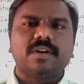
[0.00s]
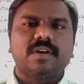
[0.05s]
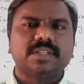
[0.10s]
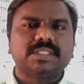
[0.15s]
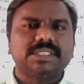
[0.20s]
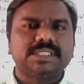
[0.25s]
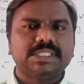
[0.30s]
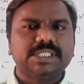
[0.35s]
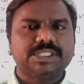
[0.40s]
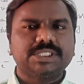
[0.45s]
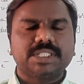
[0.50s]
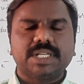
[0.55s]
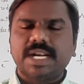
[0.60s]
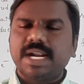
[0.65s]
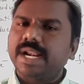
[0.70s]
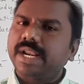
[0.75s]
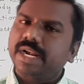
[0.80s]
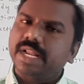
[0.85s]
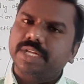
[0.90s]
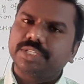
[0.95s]
oxidation
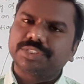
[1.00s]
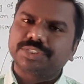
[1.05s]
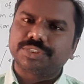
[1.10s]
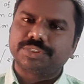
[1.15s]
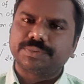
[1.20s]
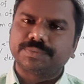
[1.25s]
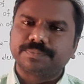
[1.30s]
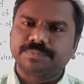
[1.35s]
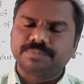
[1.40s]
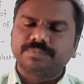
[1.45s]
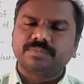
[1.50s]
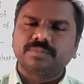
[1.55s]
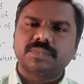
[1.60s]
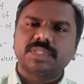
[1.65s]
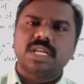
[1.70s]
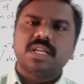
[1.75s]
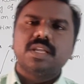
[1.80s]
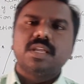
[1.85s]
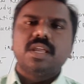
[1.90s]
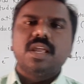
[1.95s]
and reduction
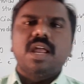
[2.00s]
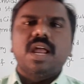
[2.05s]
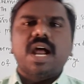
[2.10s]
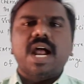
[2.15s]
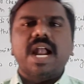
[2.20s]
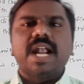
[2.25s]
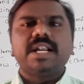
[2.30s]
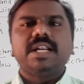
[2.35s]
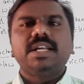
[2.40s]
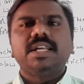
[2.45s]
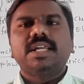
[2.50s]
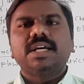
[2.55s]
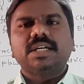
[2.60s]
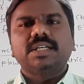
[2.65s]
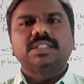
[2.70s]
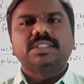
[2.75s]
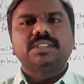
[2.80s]
and